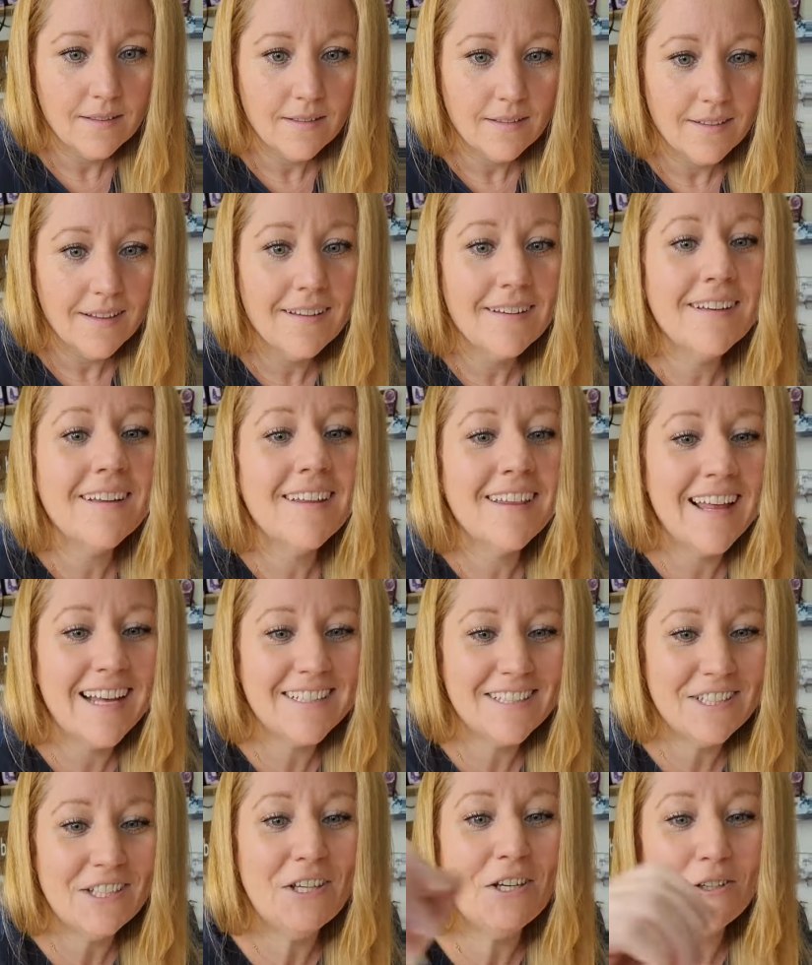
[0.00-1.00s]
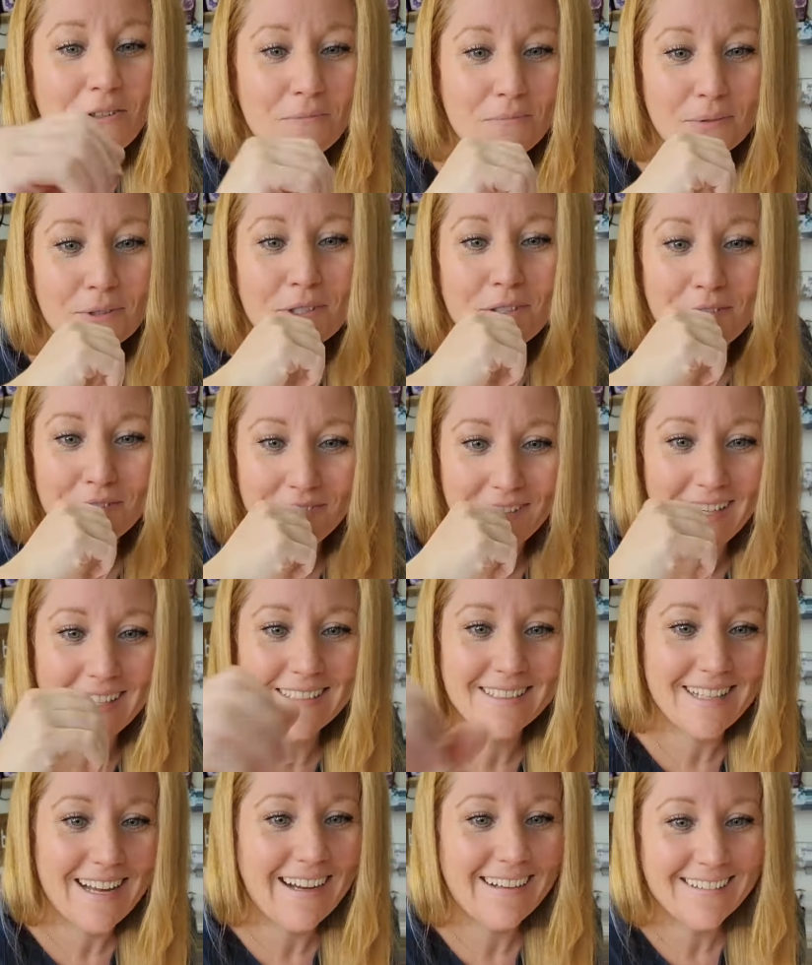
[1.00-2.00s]
That's you proof,
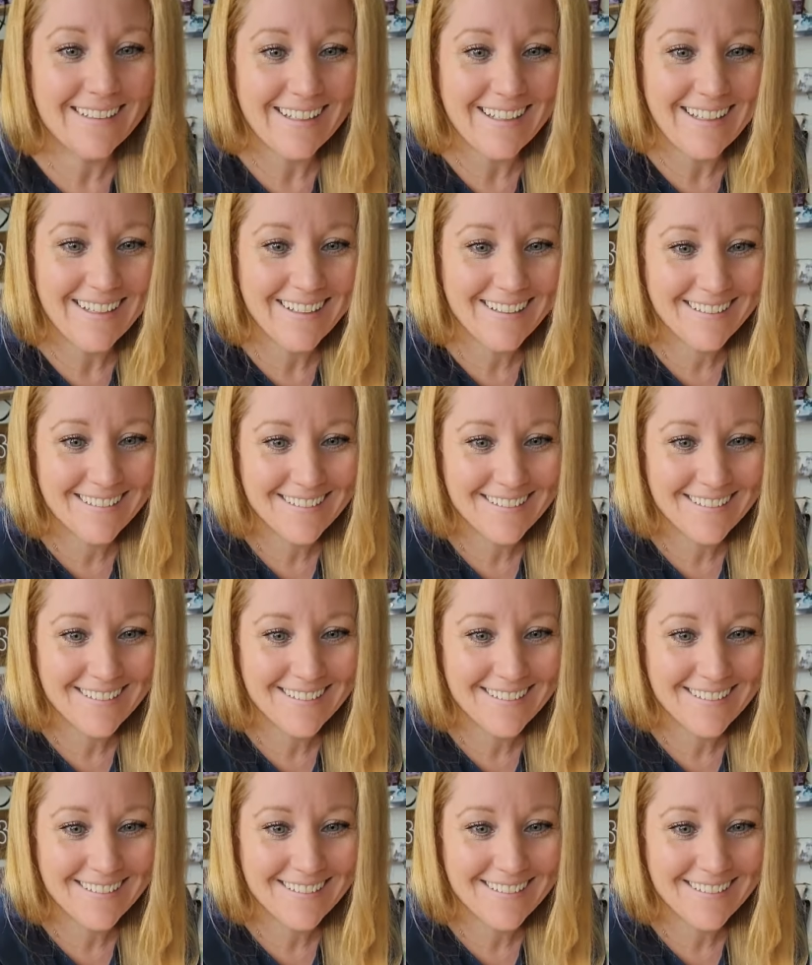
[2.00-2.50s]
exactly.